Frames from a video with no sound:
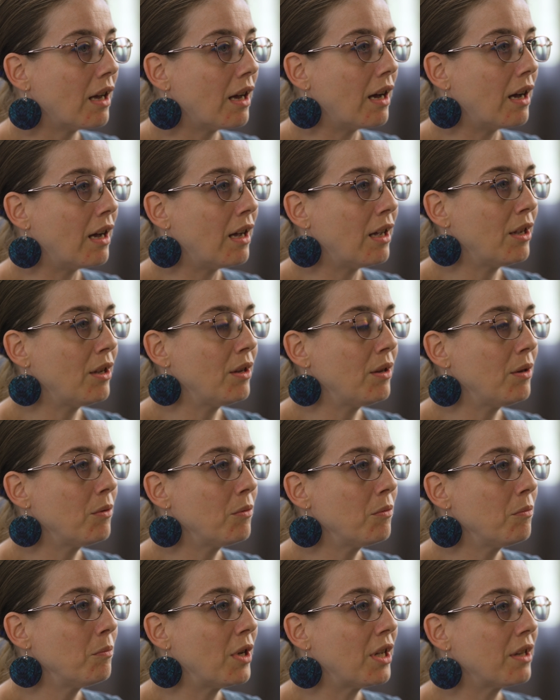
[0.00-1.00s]
I
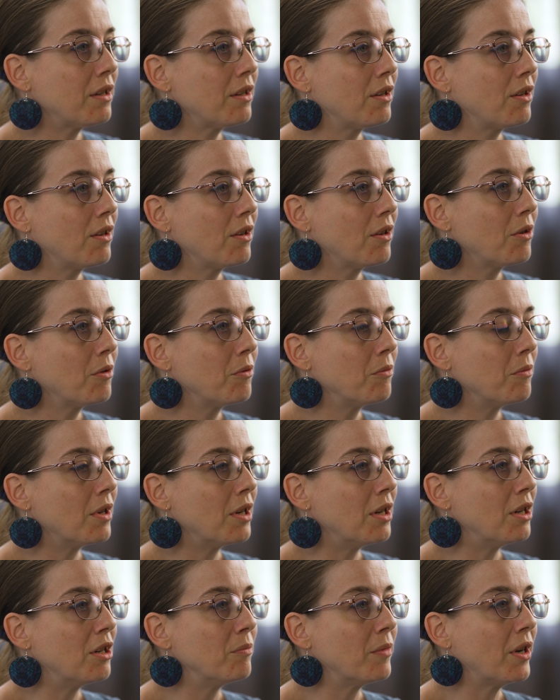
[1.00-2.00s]
met
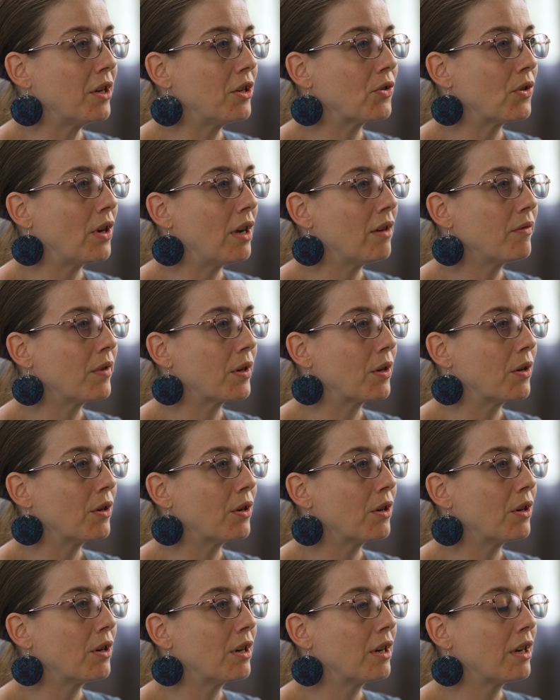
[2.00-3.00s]
my
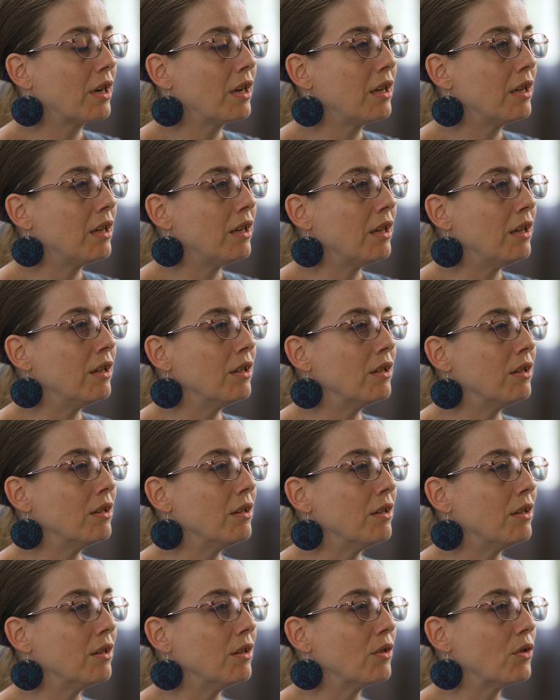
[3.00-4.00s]
trafficker
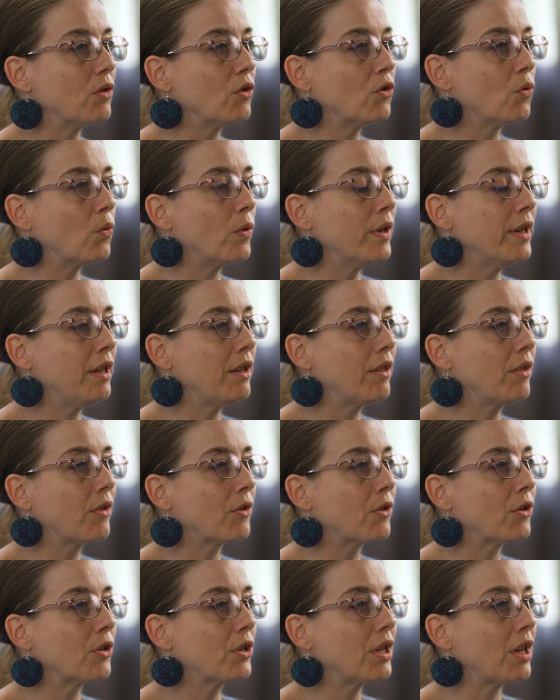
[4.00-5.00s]
in
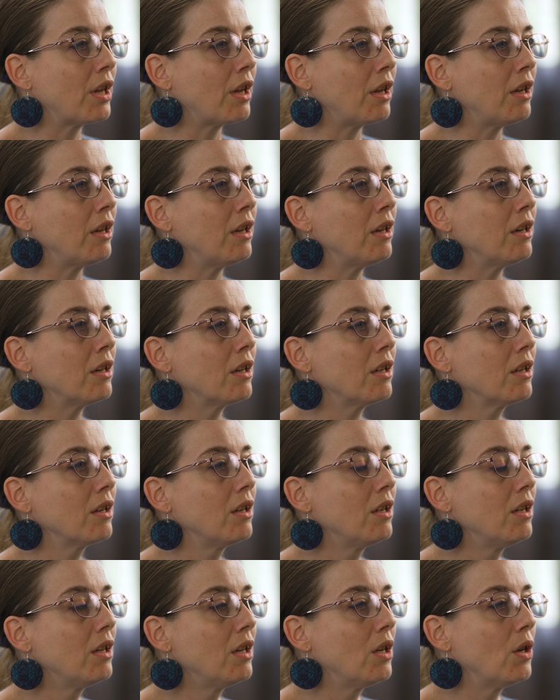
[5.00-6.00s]
2013
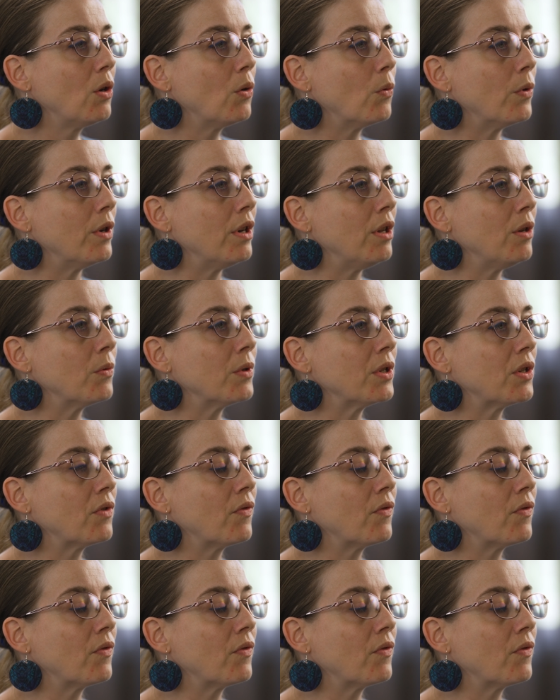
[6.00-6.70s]
when he was